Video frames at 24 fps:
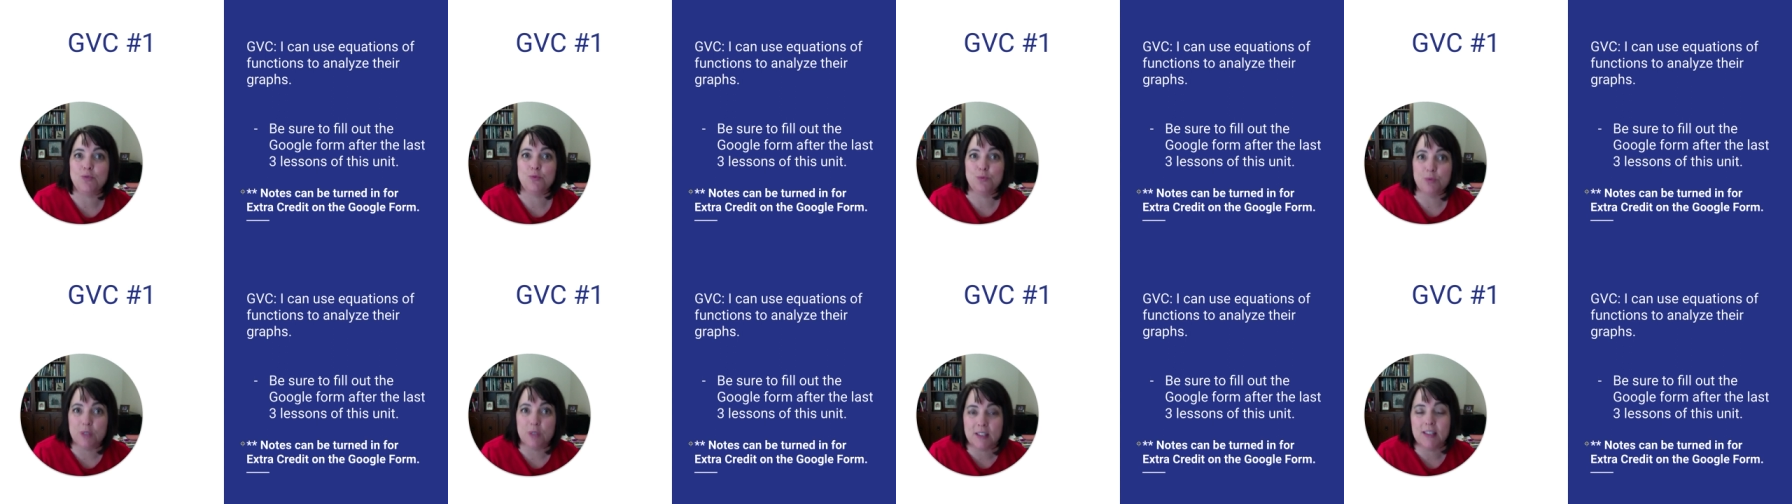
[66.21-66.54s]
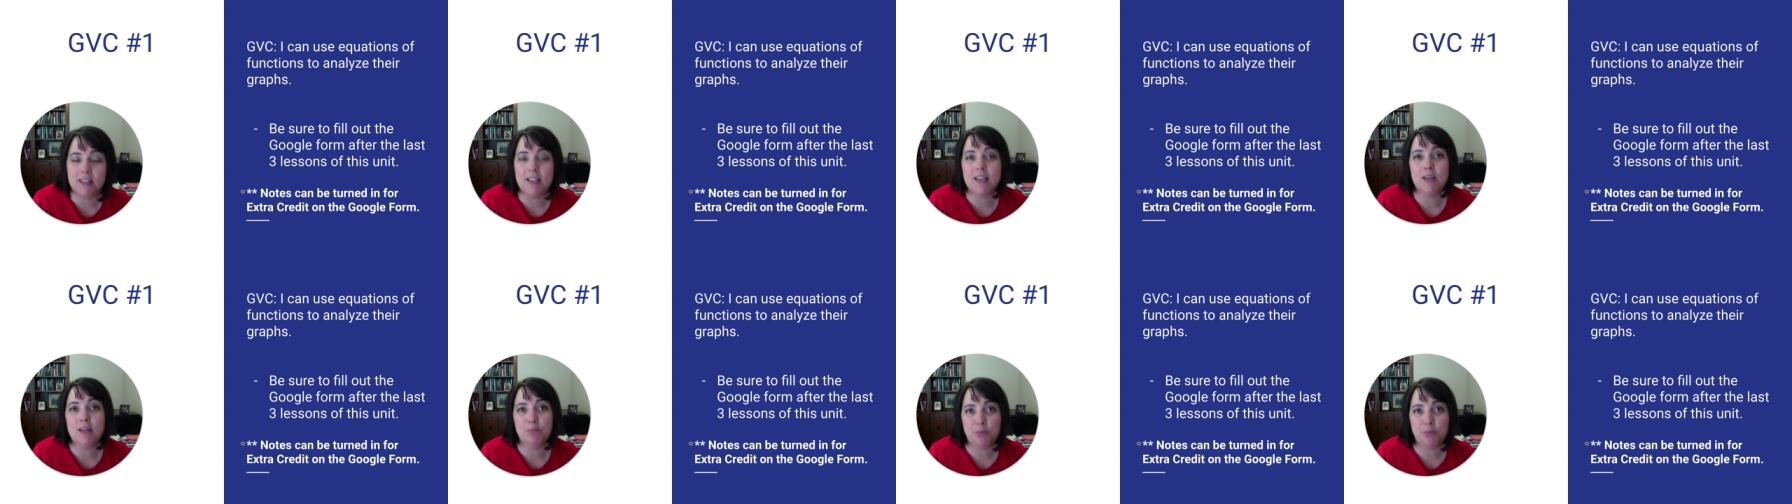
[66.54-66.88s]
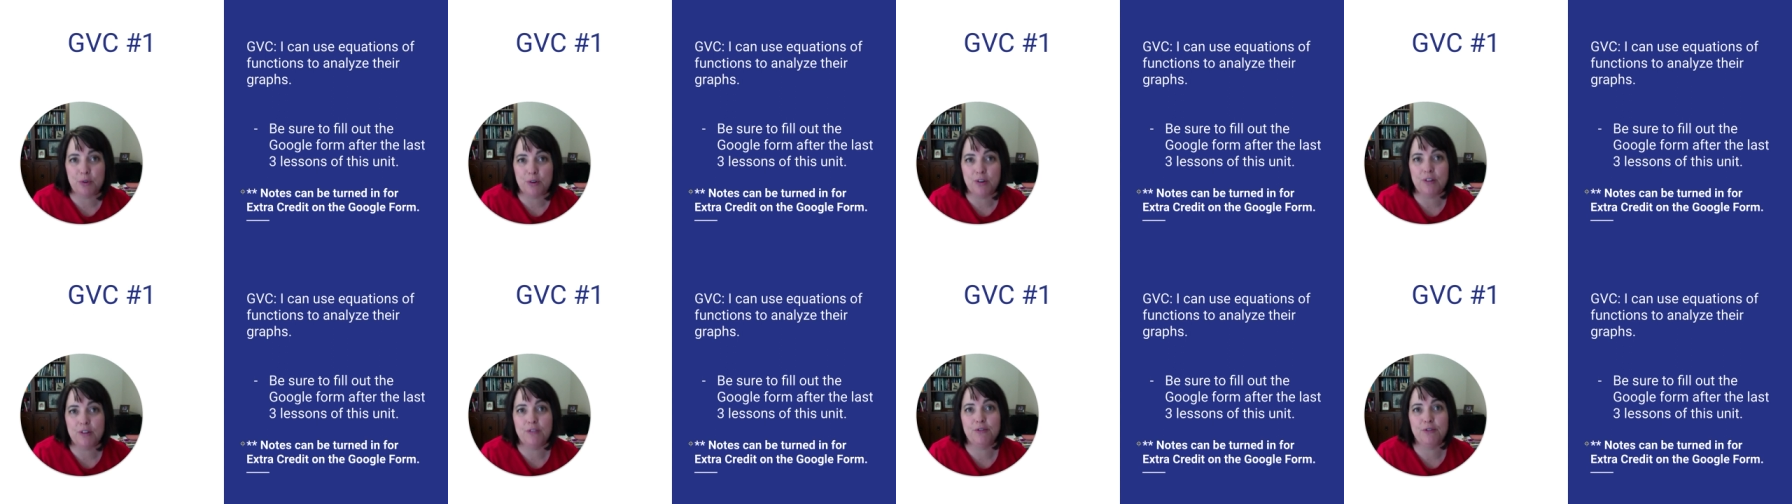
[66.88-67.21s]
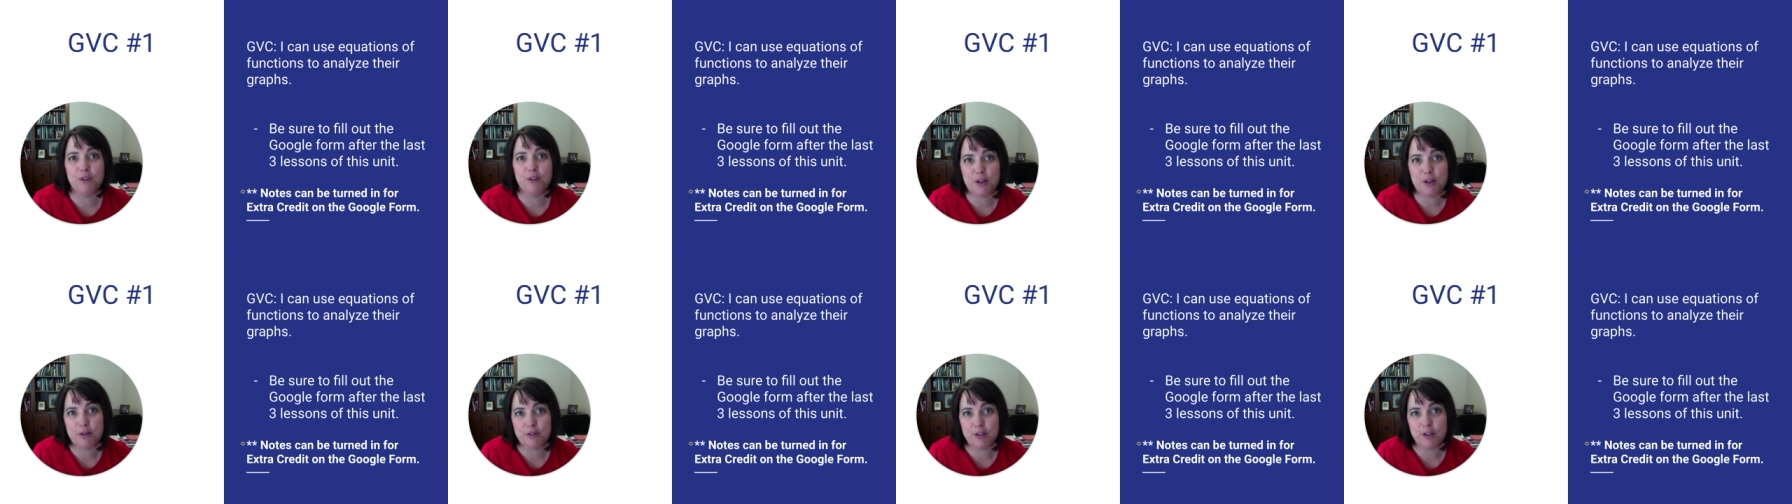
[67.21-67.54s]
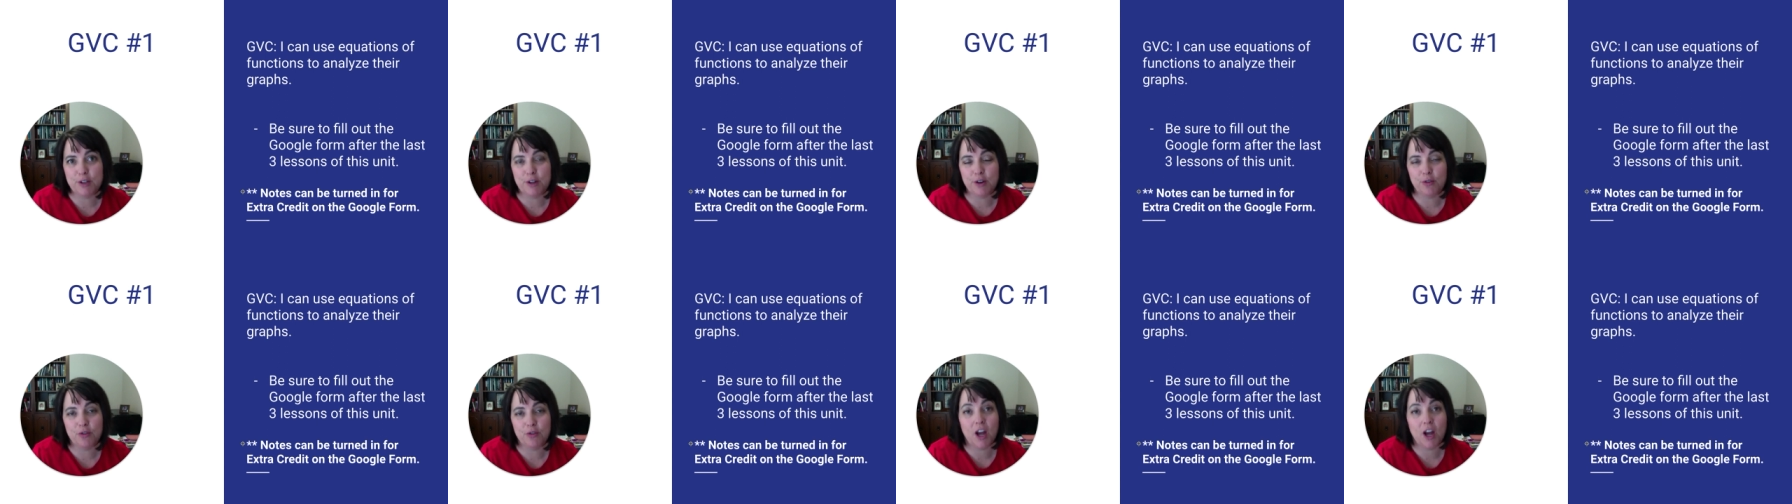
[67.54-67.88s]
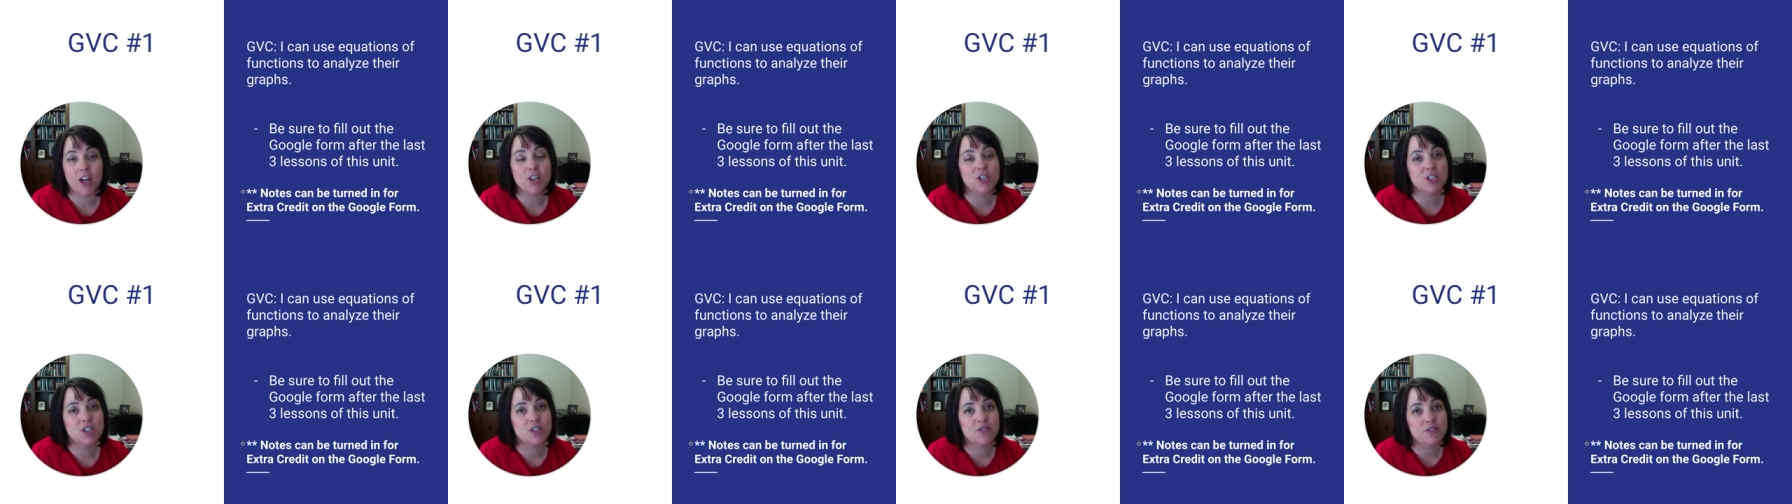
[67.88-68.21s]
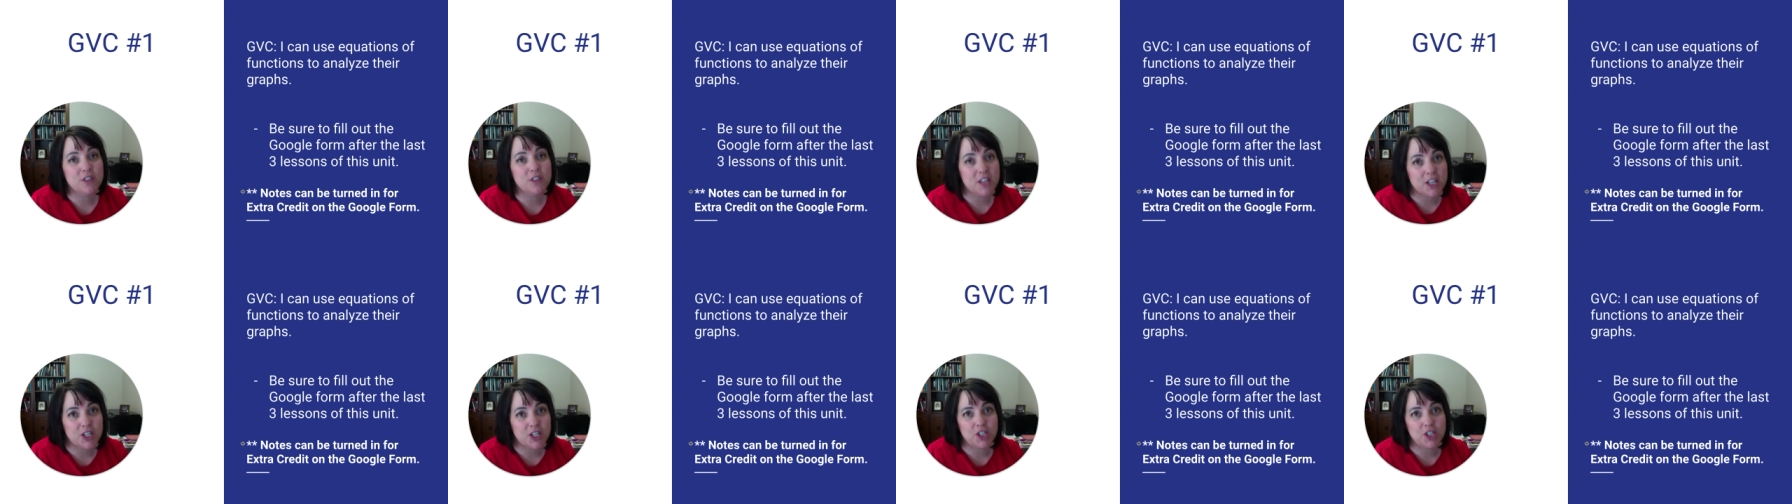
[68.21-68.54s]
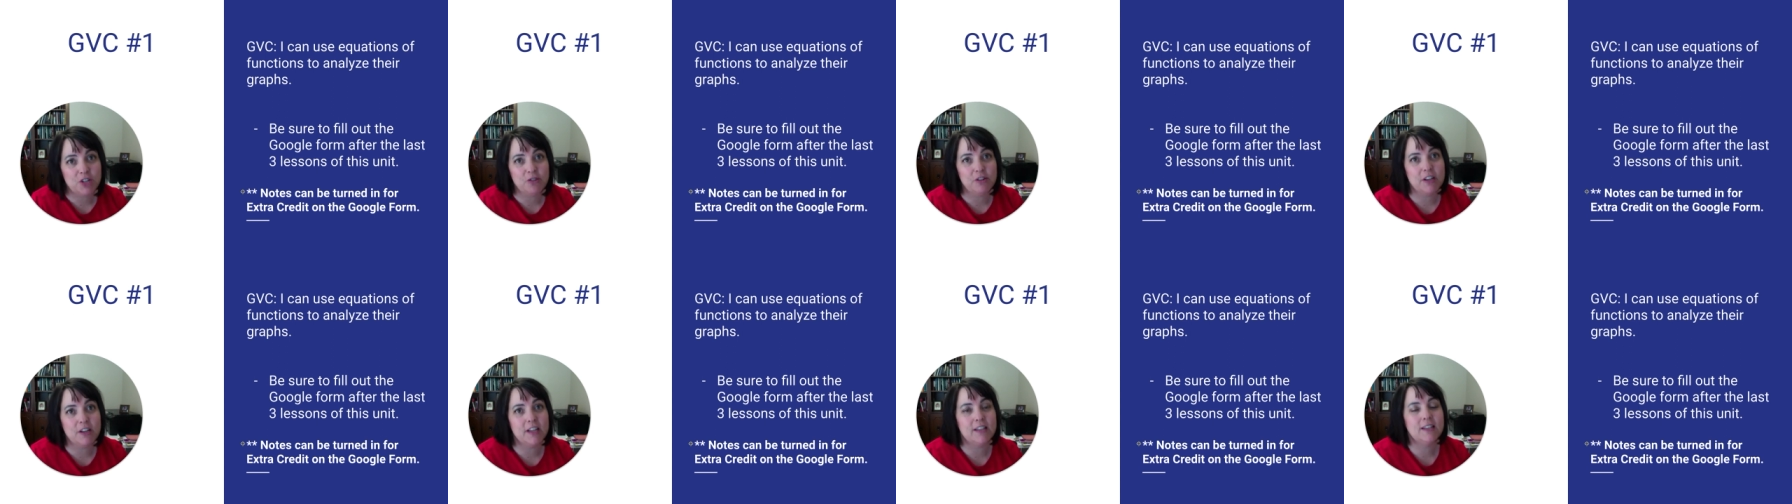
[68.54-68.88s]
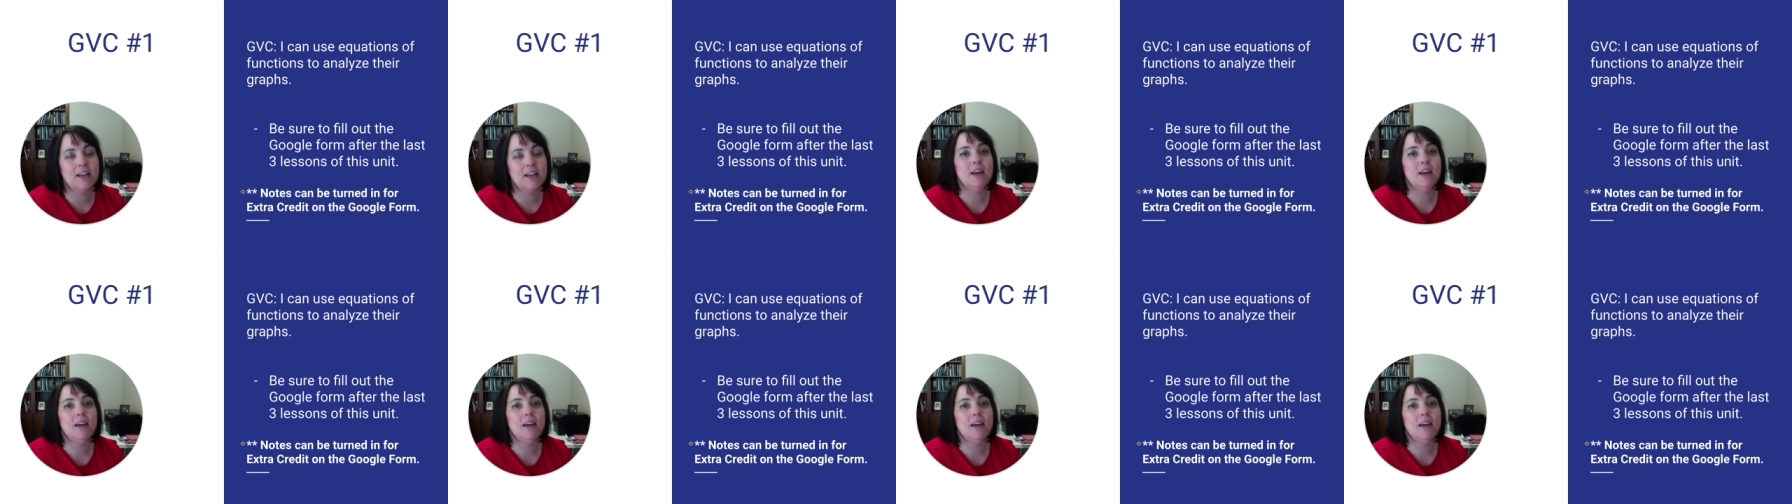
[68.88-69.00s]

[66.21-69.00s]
really important for you to know, not just for this unit,